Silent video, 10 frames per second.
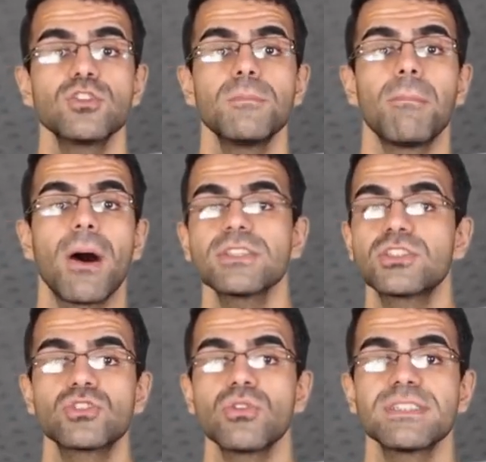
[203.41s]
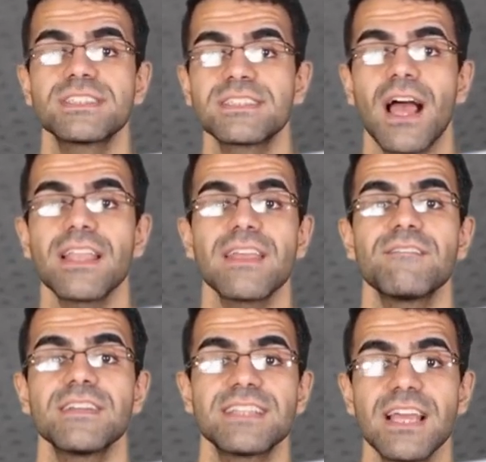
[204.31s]
you must show a signed
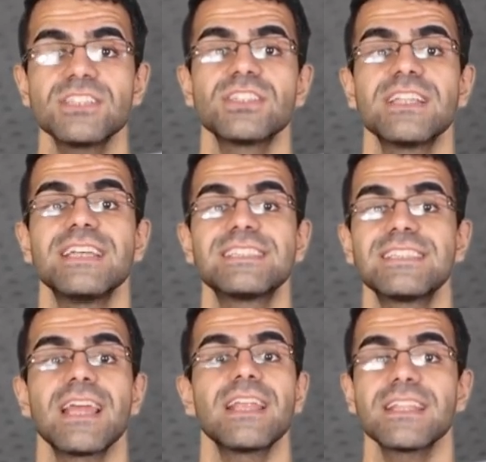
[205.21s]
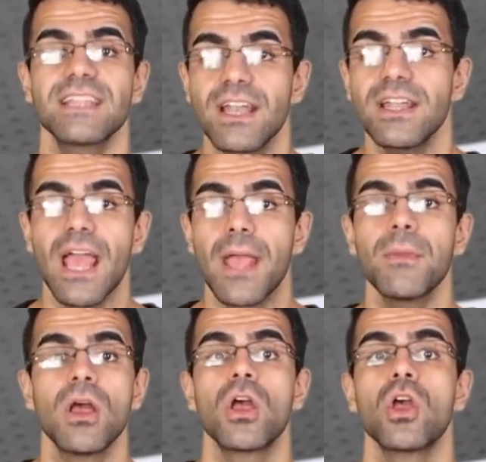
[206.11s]
invitation stating their name,